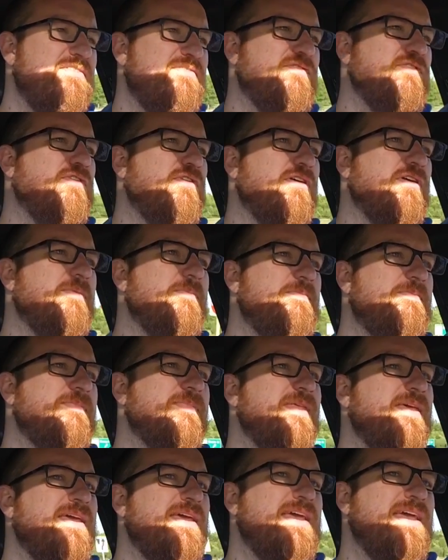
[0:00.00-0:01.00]

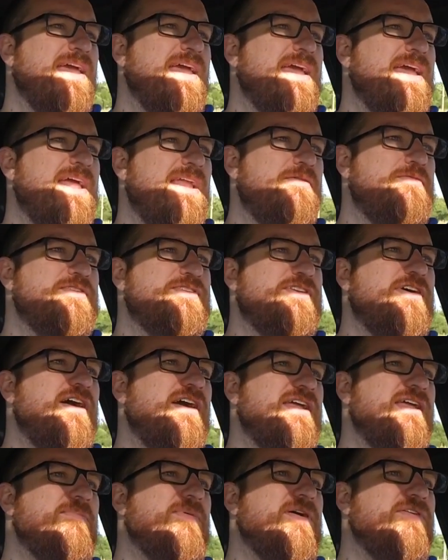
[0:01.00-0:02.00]
forum, and he was
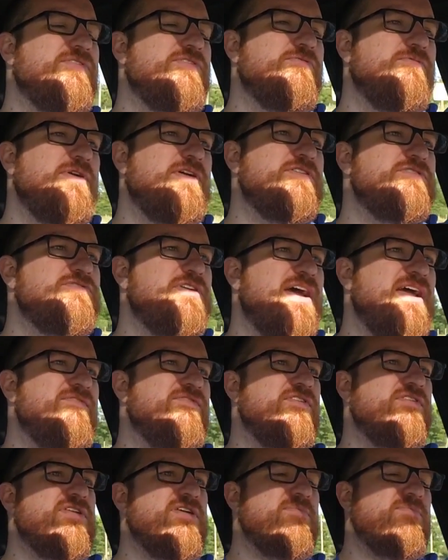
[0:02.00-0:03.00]
talking about the rear
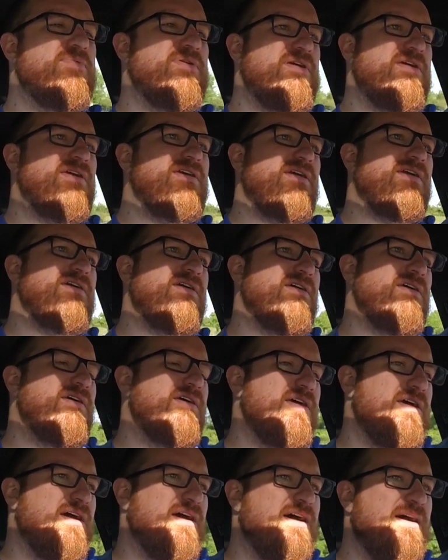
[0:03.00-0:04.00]
drive unit being
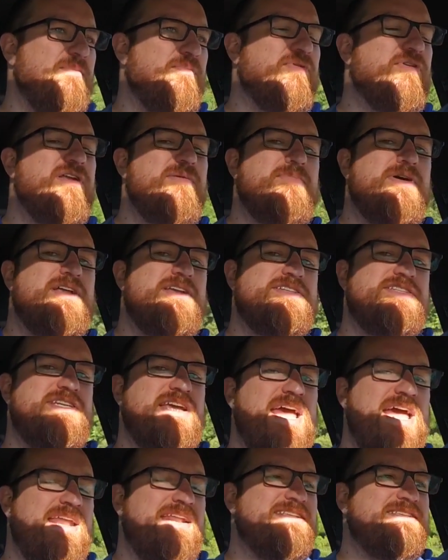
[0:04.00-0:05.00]
pretty much
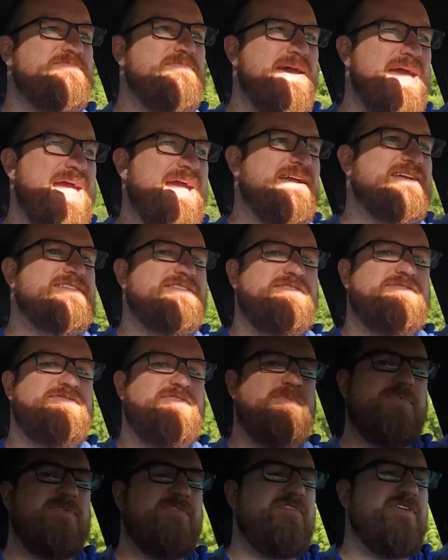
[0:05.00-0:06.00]
at its max
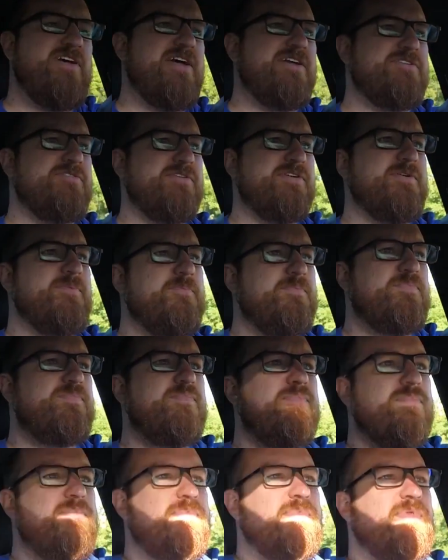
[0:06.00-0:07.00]
from the factory.
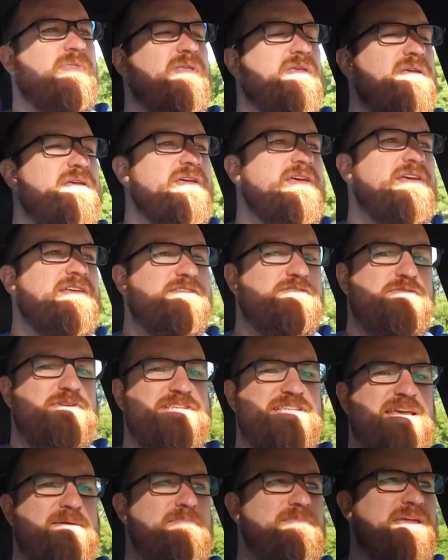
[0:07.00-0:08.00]
So what
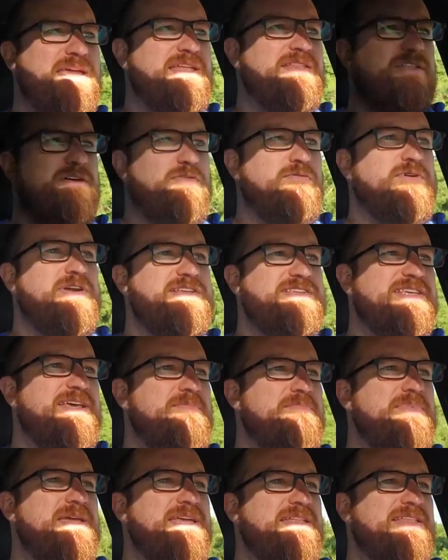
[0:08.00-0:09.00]
does that mean, though? What does
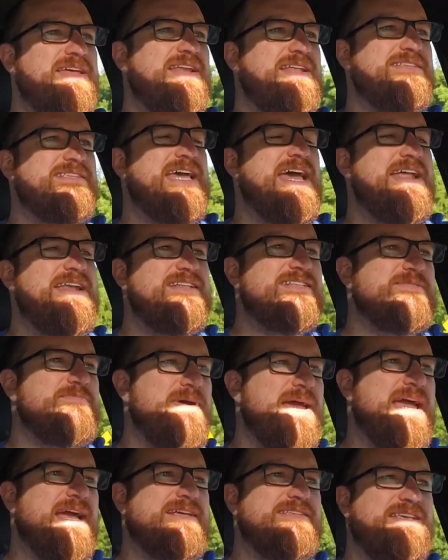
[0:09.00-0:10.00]
that mean that it's at its
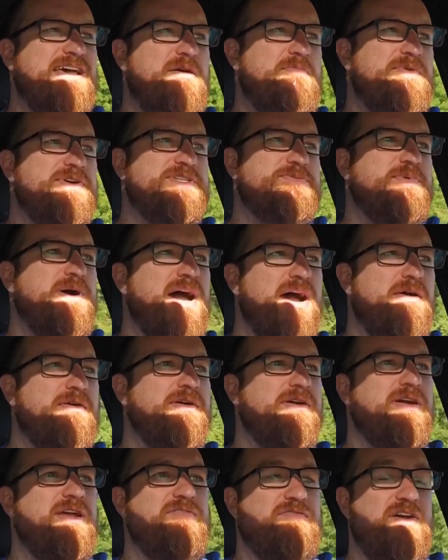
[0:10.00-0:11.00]
max? How much
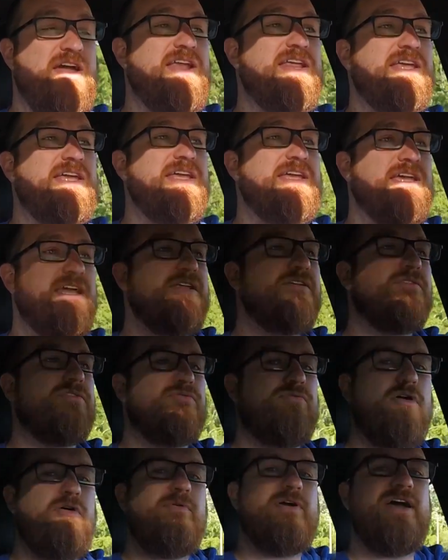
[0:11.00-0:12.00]
power, if any, can you
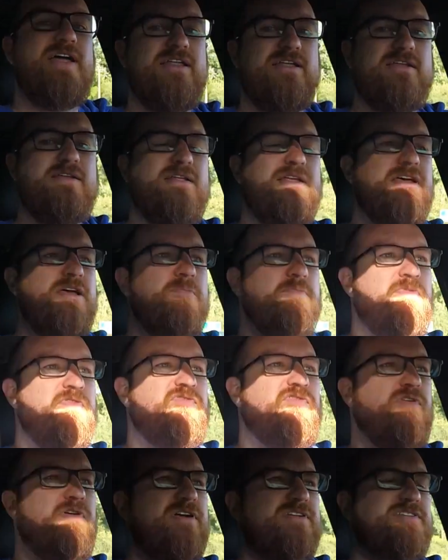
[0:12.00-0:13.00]
throw at it
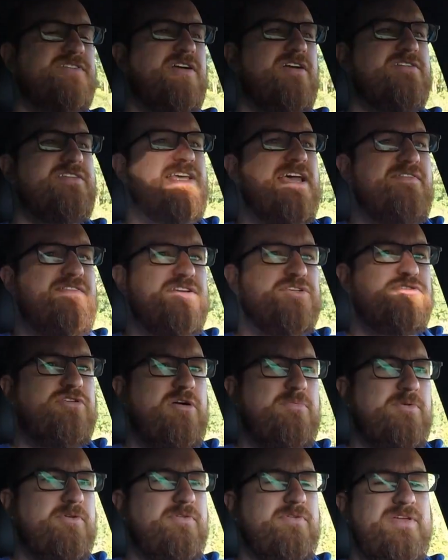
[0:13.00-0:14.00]
before it starts having
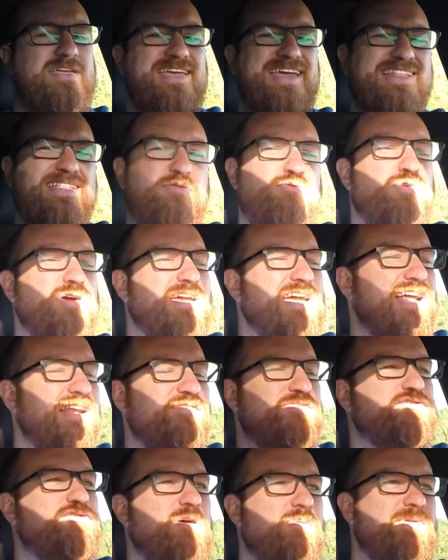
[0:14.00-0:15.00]
trouble? And then what
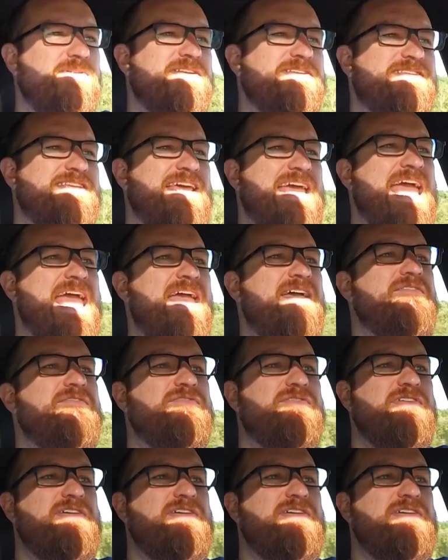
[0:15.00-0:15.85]
kind of trouble does it have?